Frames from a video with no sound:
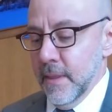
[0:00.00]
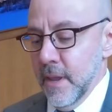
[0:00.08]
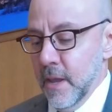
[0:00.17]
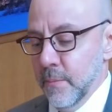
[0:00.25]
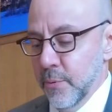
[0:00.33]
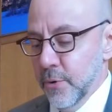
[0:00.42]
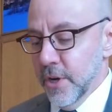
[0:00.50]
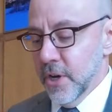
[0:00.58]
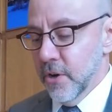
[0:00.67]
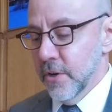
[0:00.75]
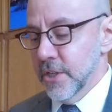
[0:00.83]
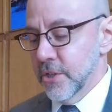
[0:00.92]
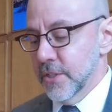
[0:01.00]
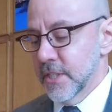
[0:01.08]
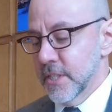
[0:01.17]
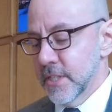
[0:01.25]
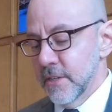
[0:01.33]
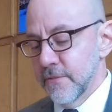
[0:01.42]
and putting her into
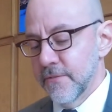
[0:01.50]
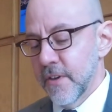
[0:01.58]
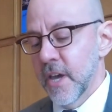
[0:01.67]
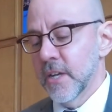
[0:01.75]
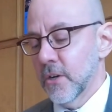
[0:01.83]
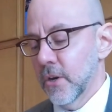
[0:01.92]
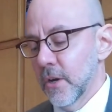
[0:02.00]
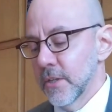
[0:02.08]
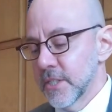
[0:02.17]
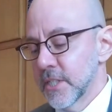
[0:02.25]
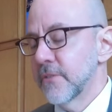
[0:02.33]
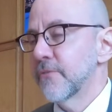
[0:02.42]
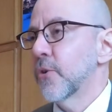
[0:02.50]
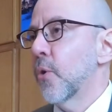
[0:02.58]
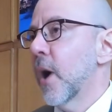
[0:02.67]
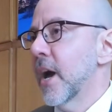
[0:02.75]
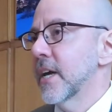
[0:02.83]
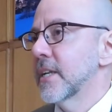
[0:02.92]
stiff
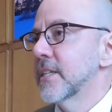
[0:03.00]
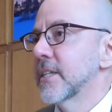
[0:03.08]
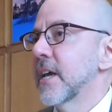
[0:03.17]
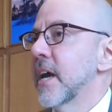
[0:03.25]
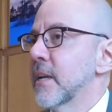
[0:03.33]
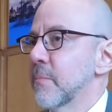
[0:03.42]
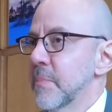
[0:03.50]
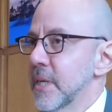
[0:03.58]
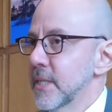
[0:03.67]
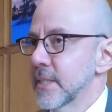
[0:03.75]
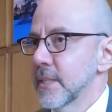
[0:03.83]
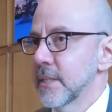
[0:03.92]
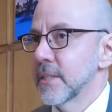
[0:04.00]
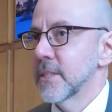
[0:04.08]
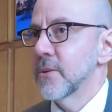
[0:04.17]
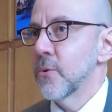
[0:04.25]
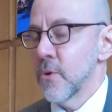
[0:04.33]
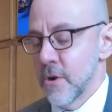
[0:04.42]
quiet and peaceless
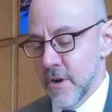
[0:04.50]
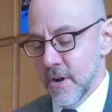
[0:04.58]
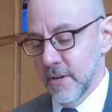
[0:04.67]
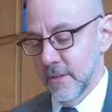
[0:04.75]
order.